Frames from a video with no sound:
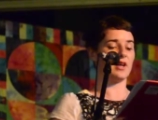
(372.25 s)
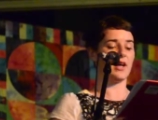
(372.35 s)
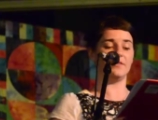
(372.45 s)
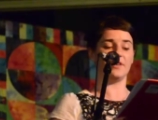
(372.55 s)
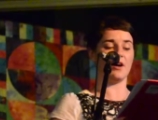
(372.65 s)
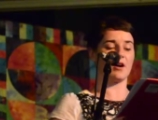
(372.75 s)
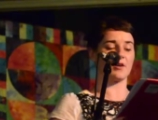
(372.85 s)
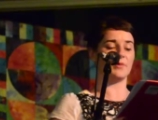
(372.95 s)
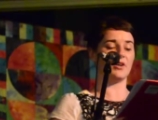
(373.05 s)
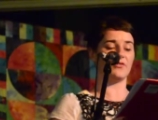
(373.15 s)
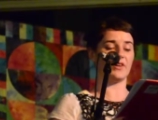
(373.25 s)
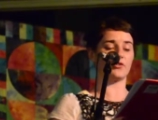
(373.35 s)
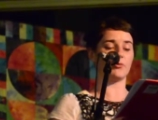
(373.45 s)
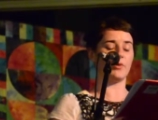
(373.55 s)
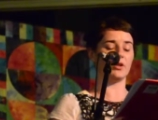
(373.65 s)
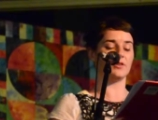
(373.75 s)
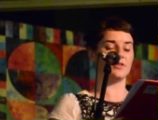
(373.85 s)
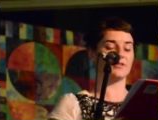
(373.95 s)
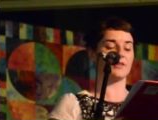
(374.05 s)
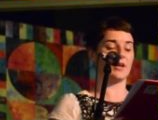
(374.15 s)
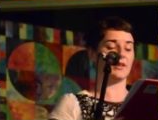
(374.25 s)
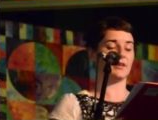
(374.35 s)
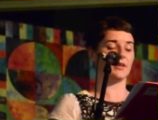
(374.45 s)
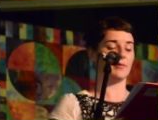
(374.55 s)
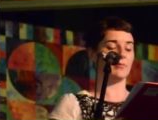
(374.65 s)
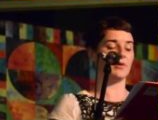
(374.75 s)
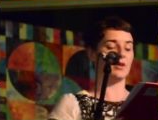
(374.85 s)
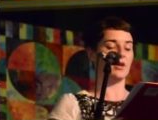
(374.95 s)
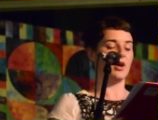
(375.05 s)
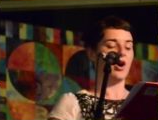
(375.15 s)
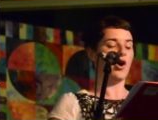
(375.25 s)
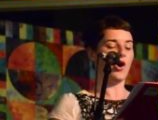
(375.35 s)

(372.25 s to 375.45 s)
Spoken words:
and the army of anthropologists studying them,